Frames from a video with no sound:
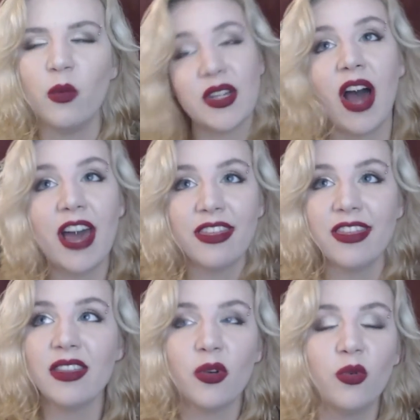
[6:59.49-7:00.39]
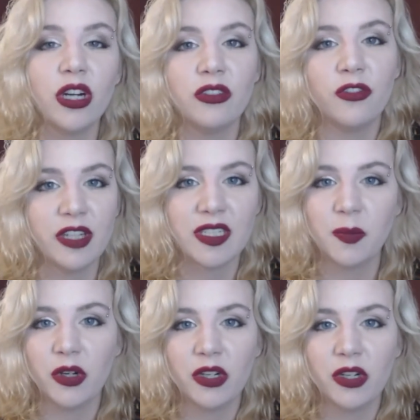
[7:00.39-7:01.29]
It, so I think the word for this
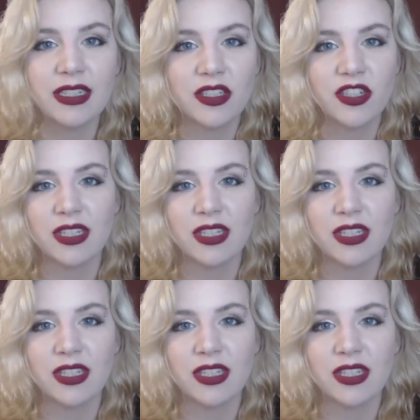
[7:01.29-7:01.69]
book is